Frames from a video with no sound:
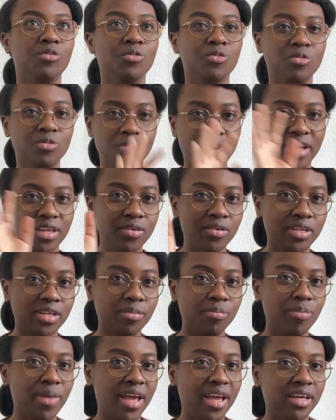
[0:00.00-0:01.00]
where you
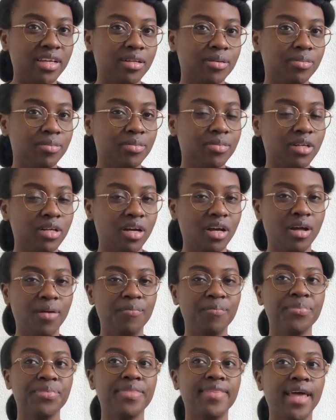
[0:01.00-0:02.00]
can make
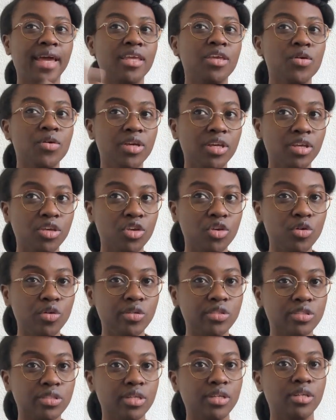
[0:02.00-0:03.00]
that you can
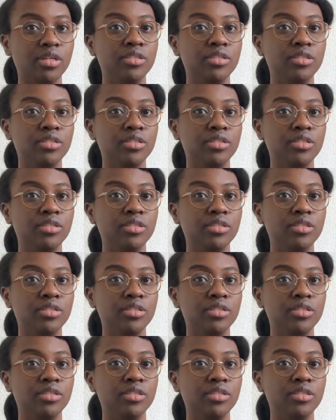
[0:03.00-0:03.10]
use